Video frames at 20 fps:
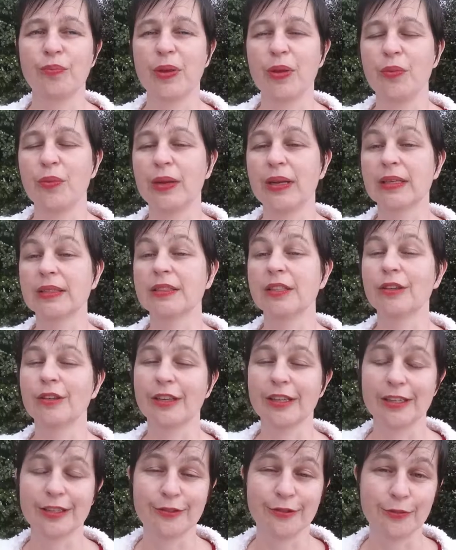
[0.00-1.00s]
be willing to look
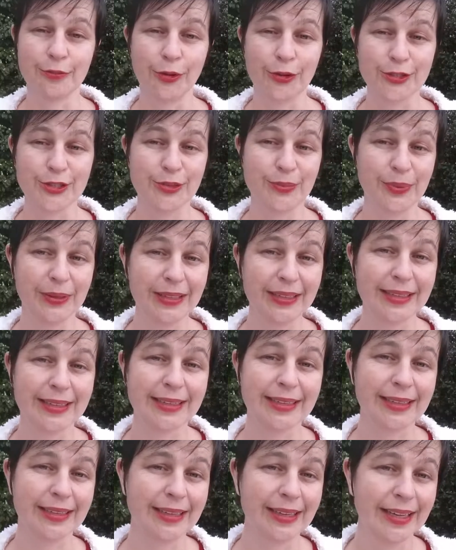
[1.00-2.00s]
at a different
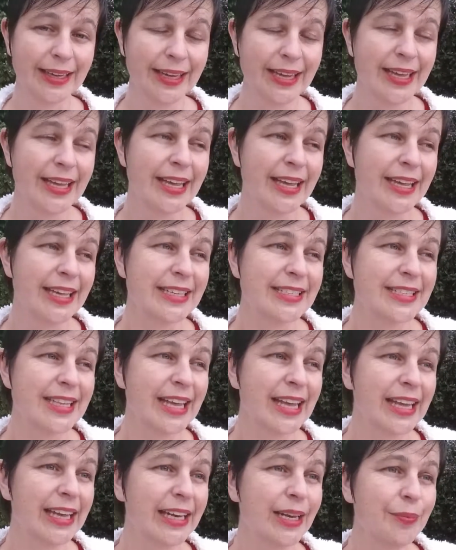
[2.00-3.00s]
possibility, is that
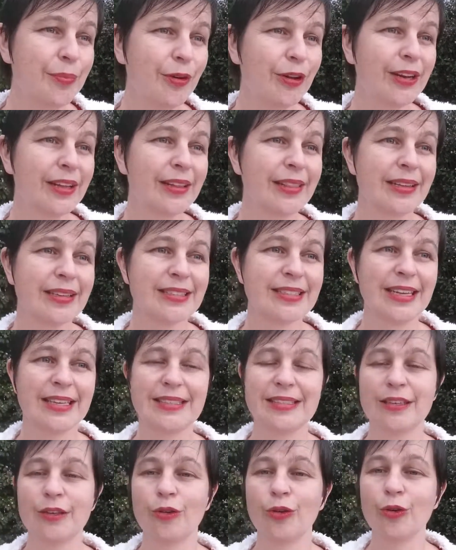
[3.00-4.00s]
anybody that
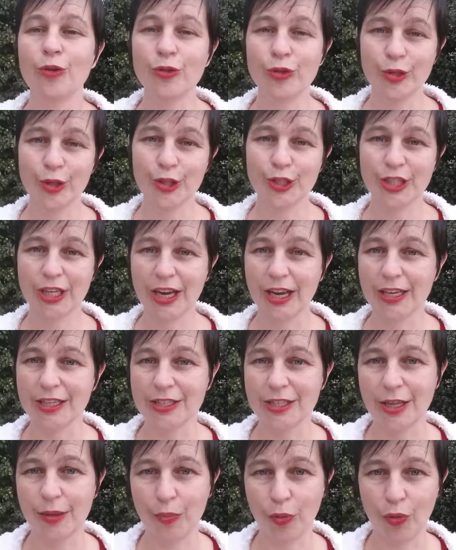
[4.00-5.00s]
doesn't also change
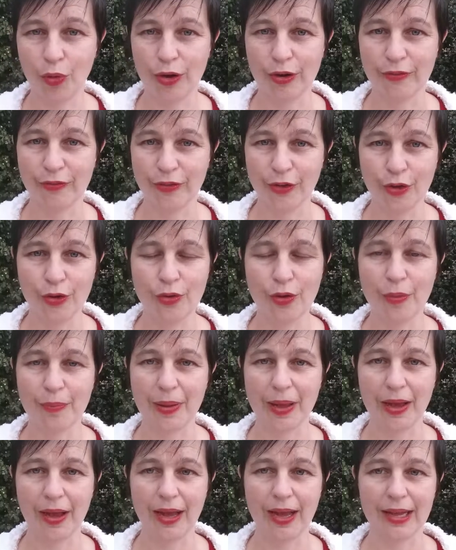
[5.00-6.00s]
their point of view
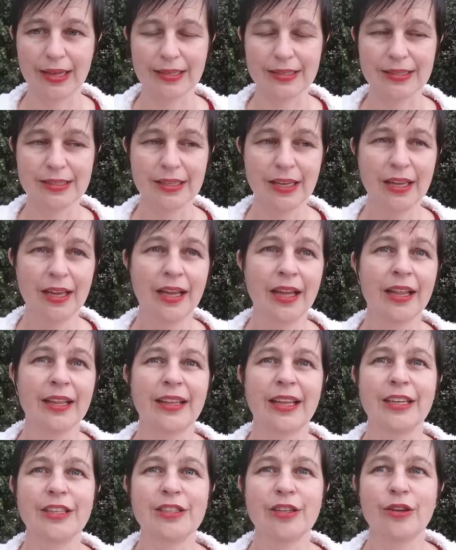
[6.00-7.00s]
about us,
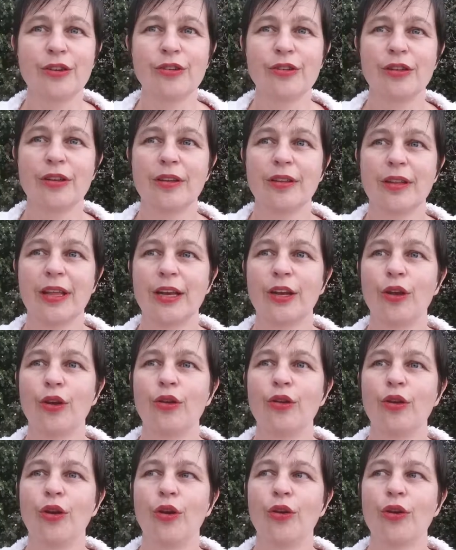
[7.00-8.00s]
they no
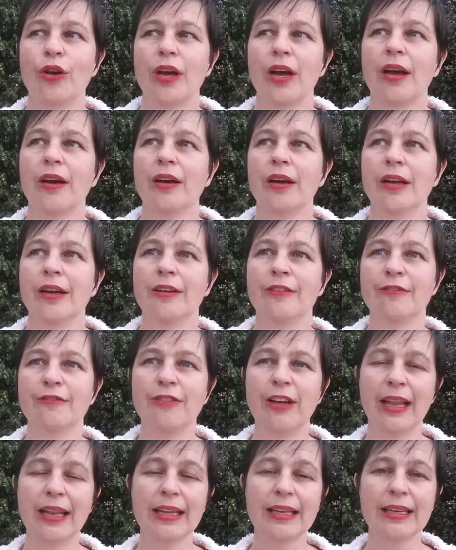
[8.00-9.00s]
longer
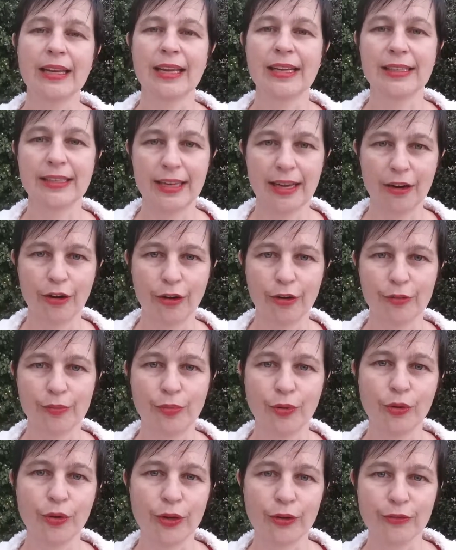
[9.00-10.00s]
validate our own
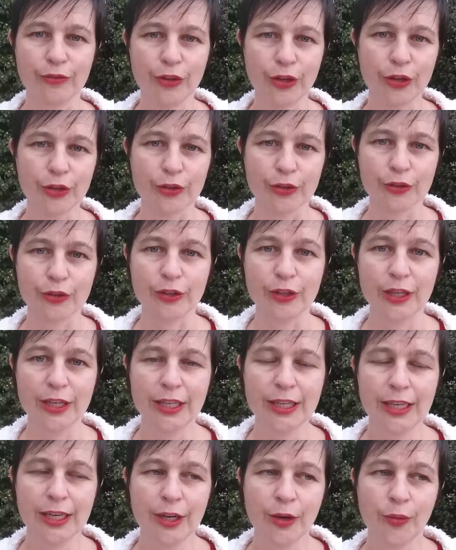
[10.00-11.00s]
point of view,
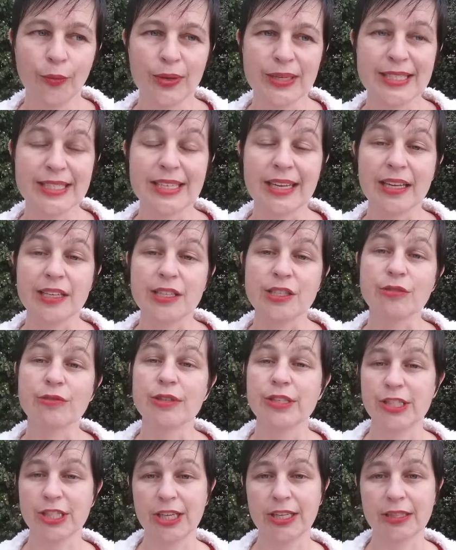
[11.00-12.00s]
we start to
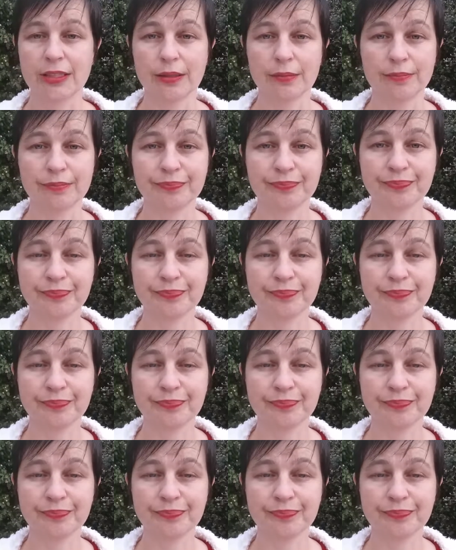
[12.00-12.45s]
reject them.